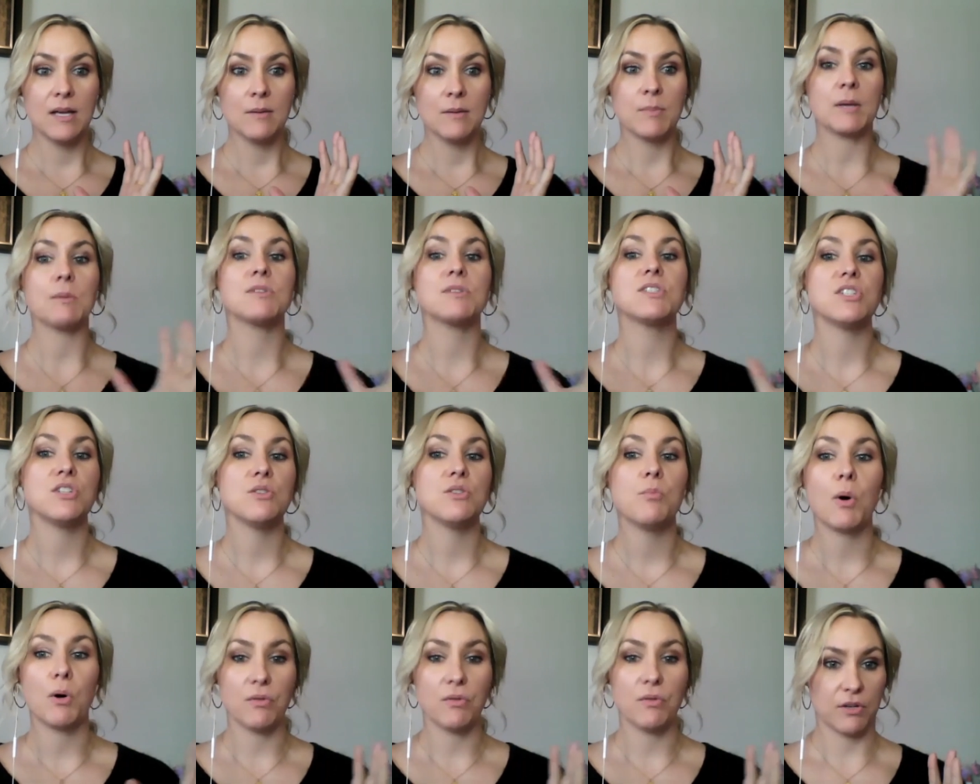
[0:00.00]
be able to do
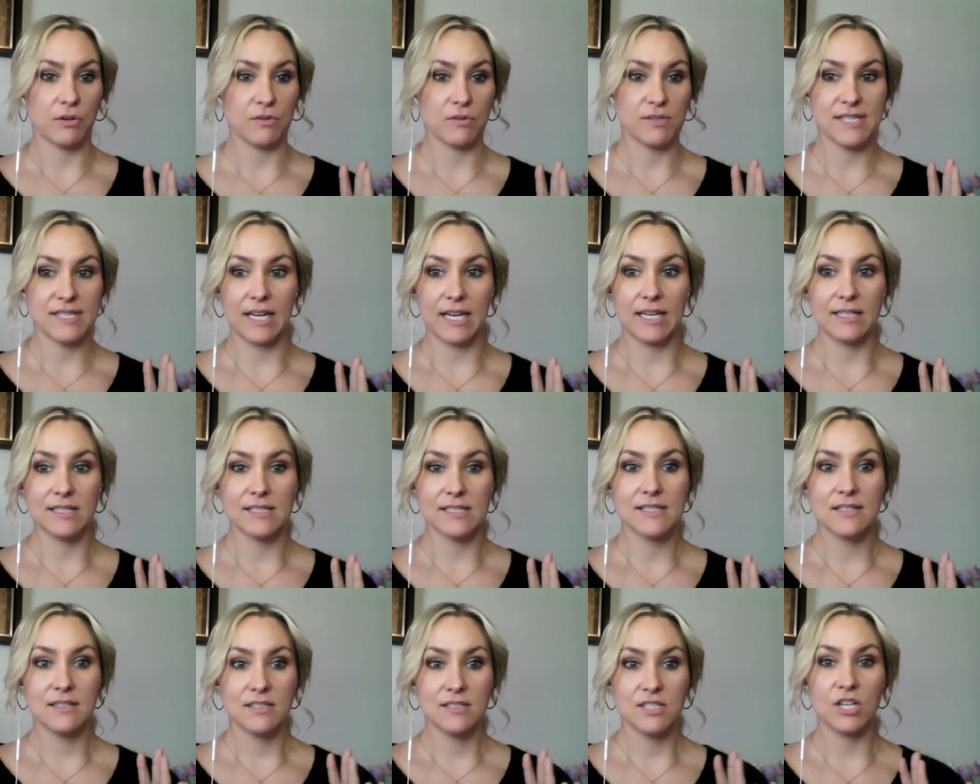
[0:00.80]
both those
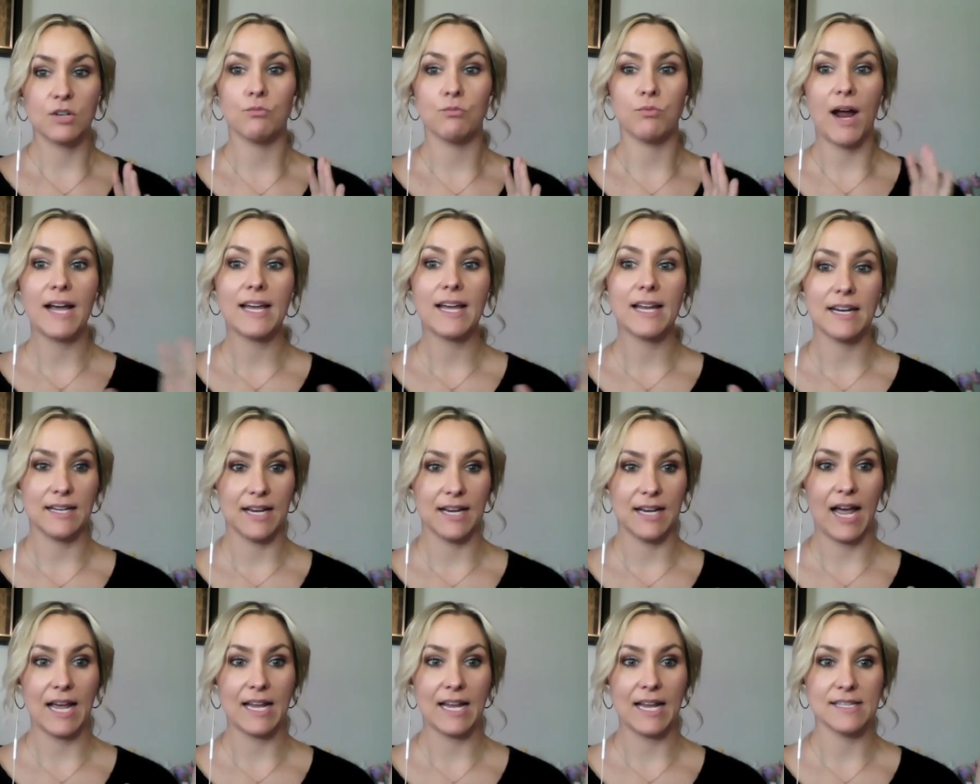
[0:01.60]
things to
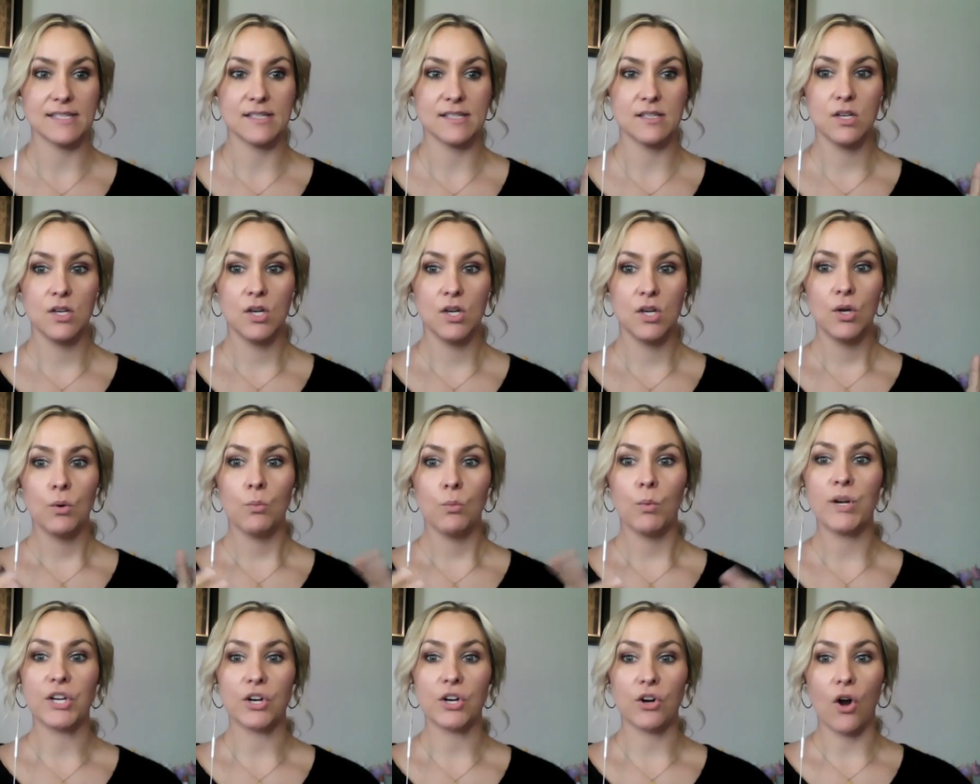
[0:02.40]
recognize
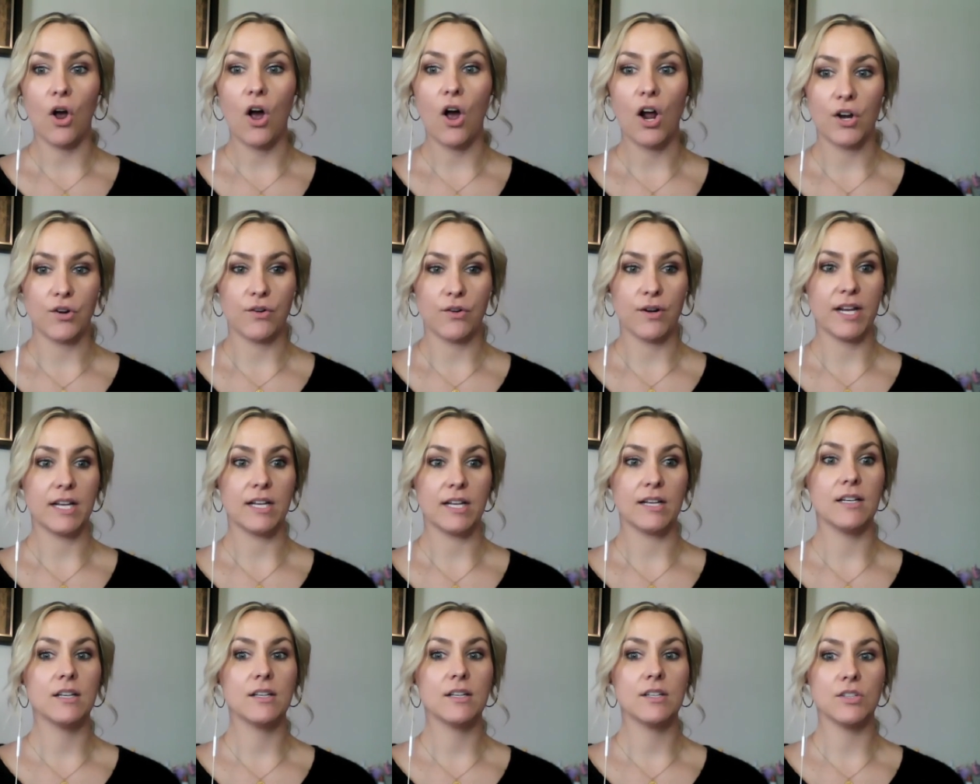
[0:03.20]
when you're
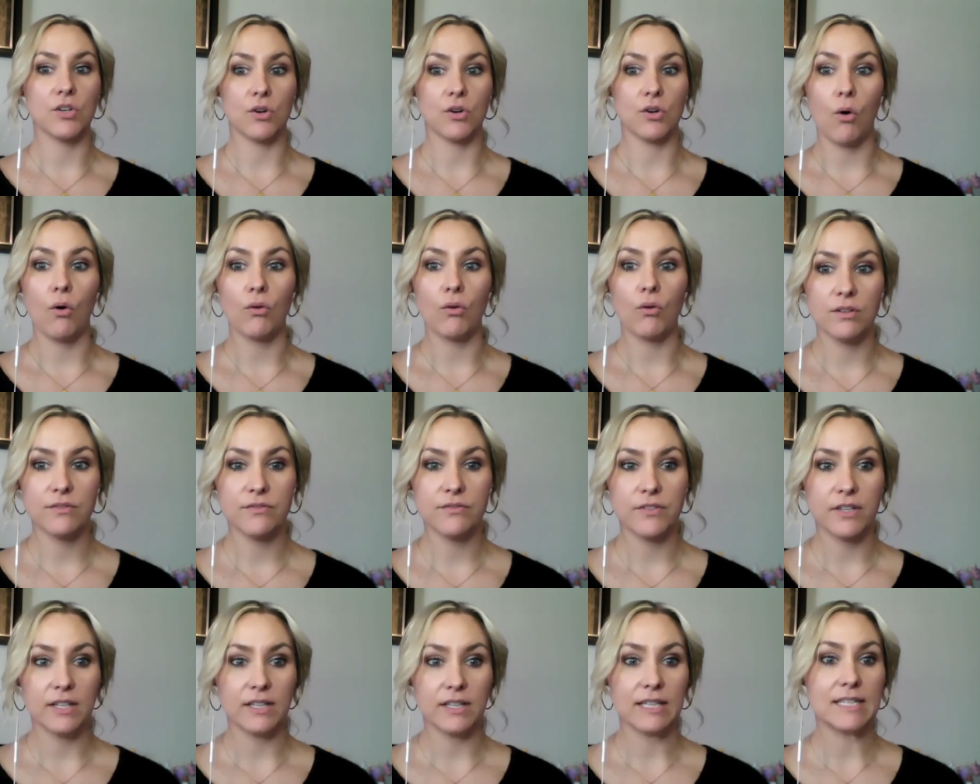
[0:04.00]
honoring your own
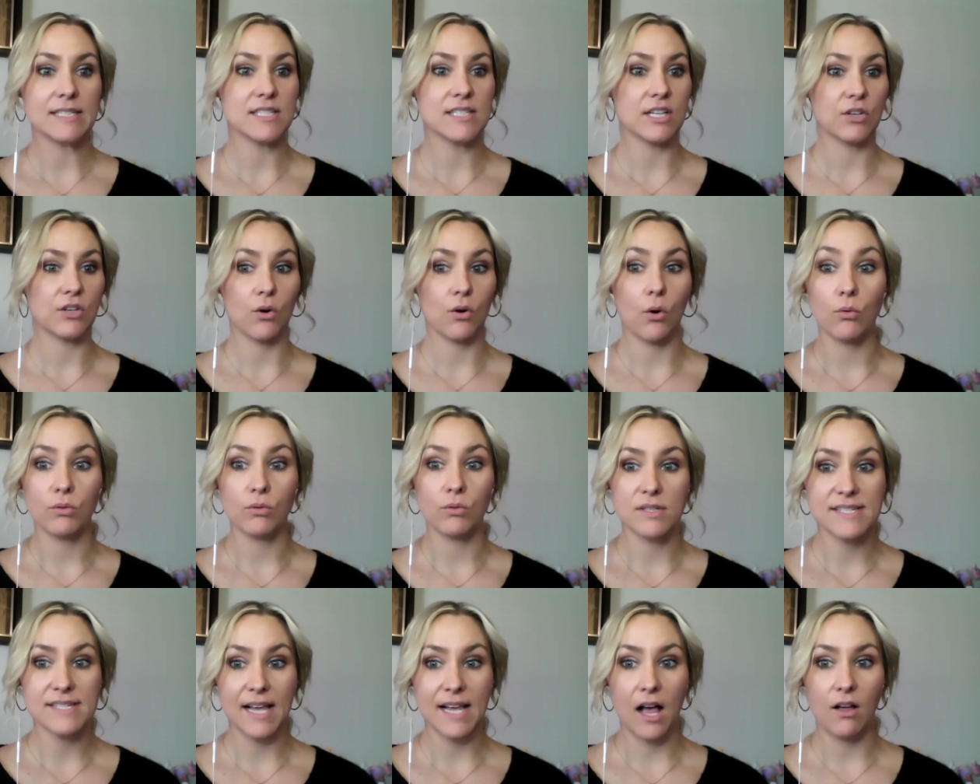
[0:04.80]
feelings and your
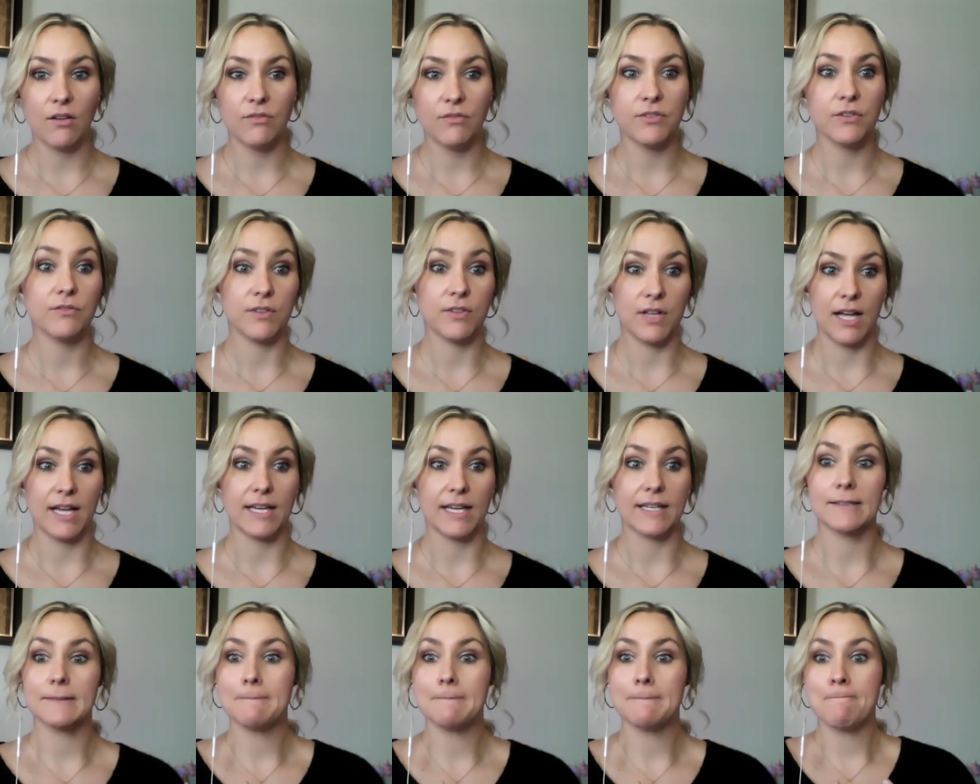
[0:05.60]
own self of
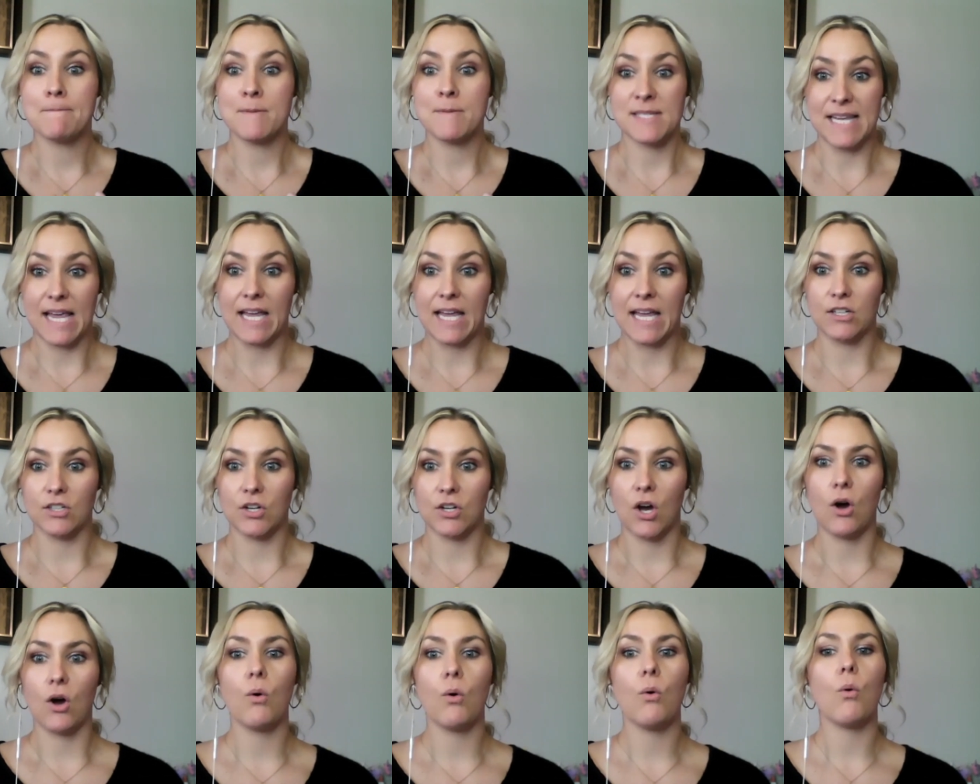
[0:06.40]
like saying
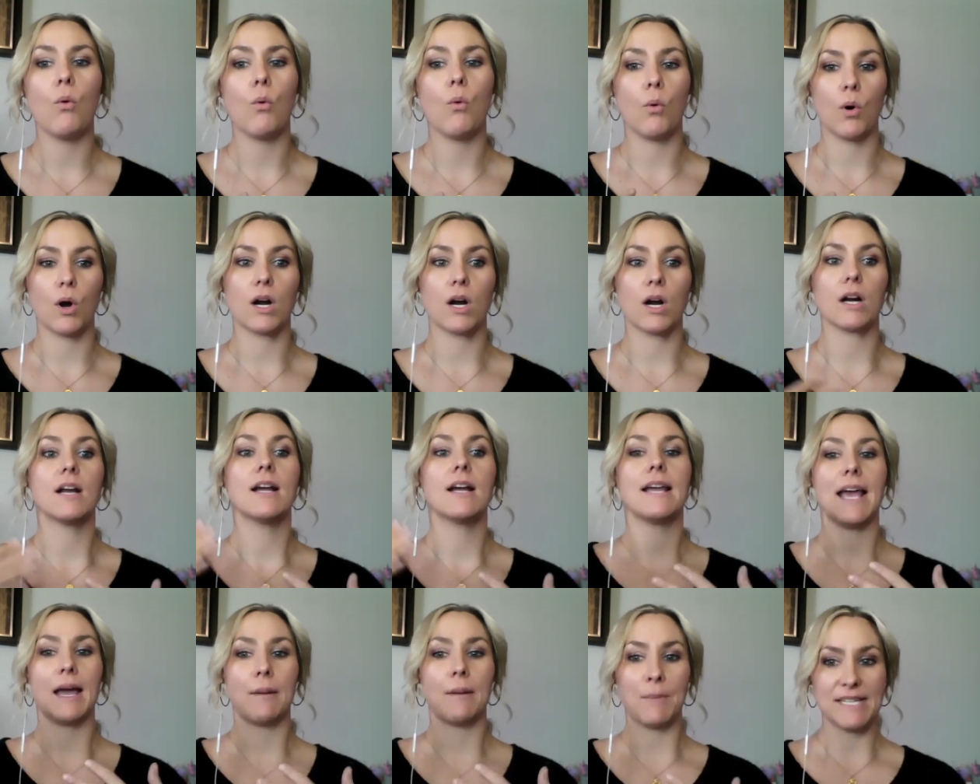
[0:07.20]
no or
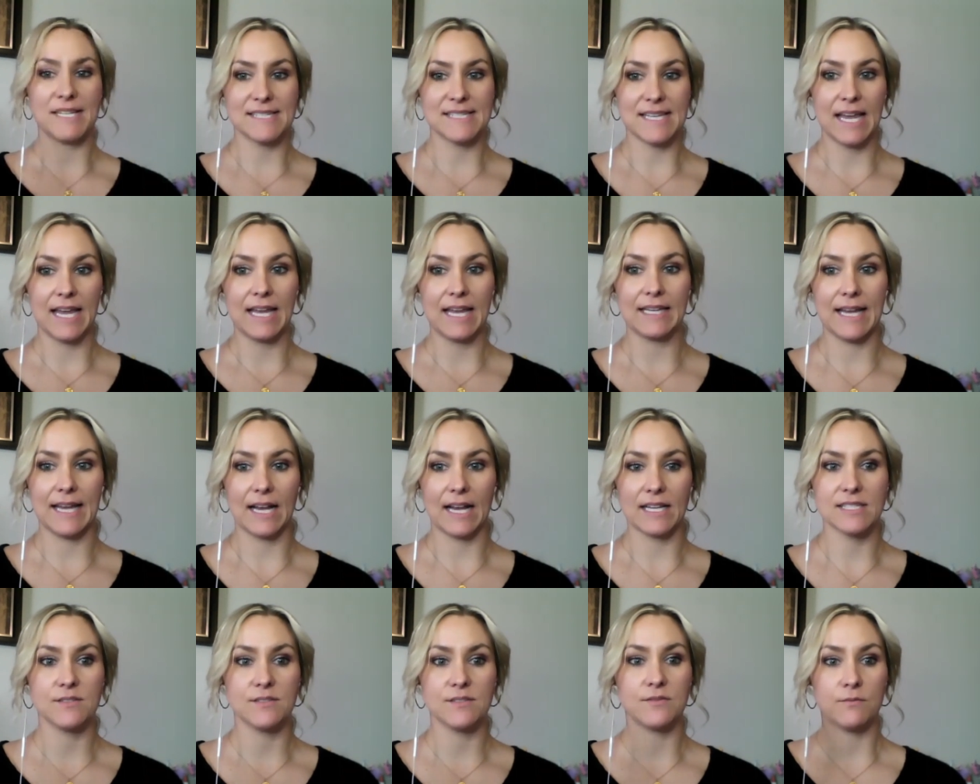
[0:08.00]
am I saying
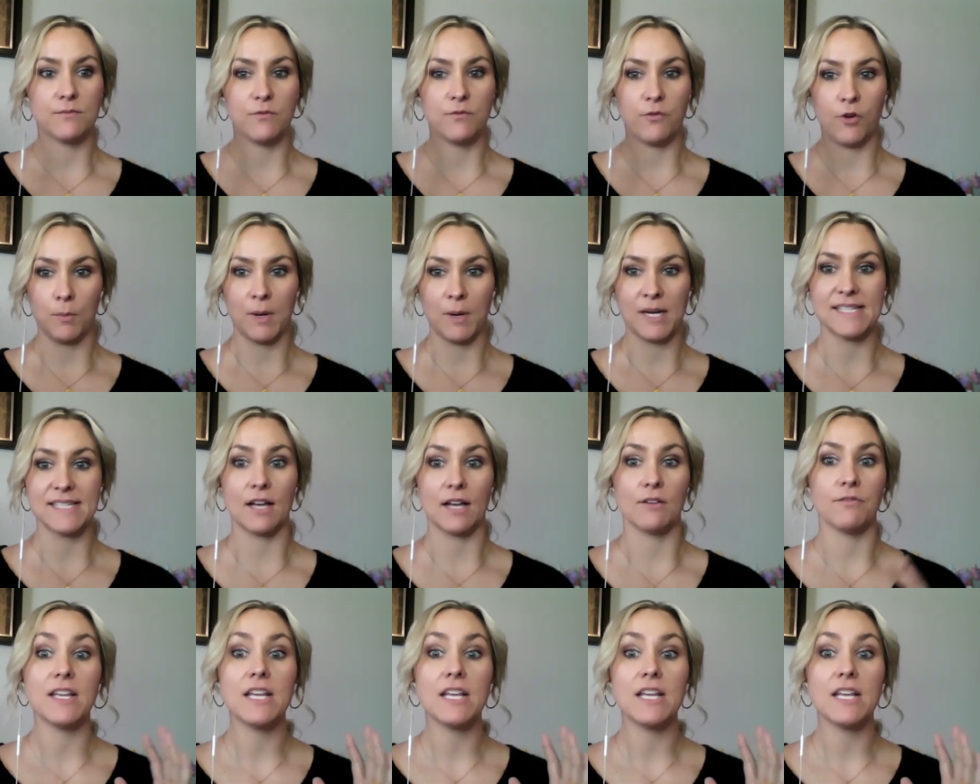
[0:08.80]
yes for myself?